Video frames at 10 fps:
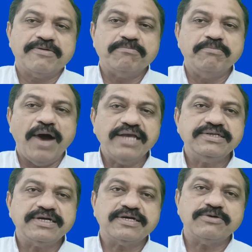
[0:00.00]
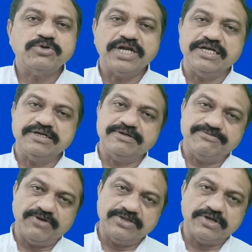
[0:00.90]
bank account debtor
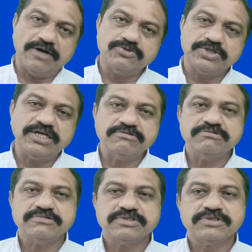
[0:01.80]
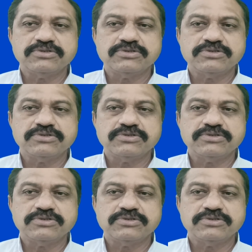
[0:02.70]
5000